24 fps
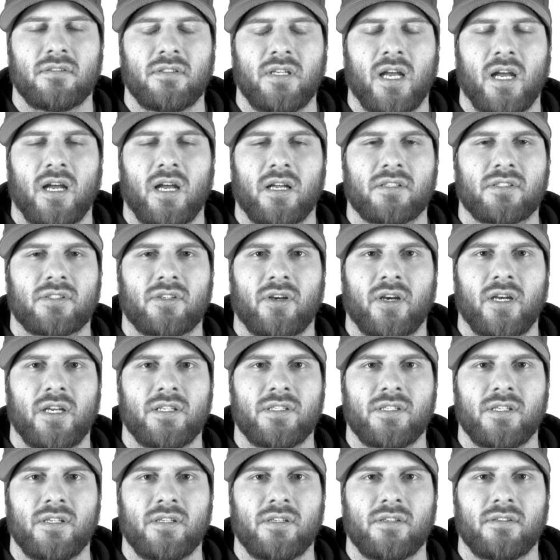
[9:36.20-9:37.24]
yeah, it's
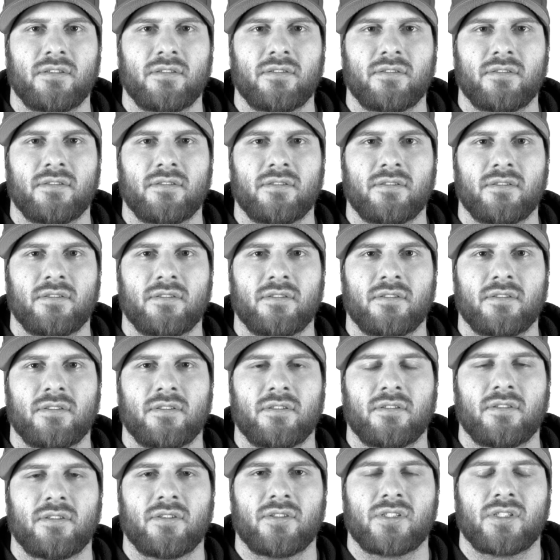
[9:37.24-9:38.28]
crazy.
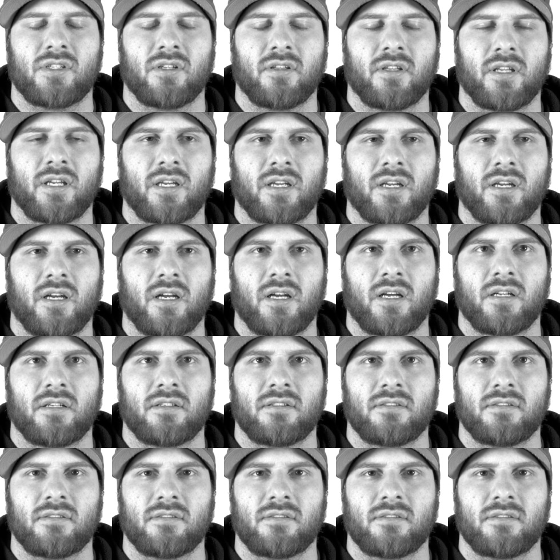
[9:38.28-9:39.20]
There's still like a